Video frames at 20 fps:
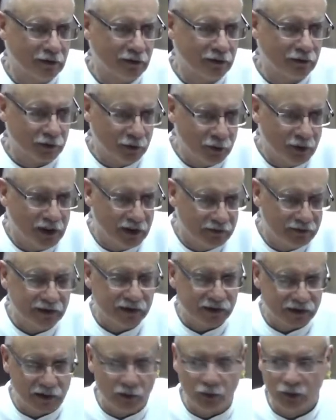through even
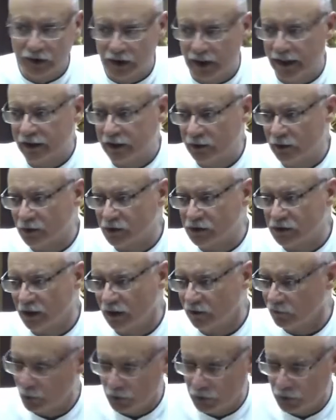someone like yourself.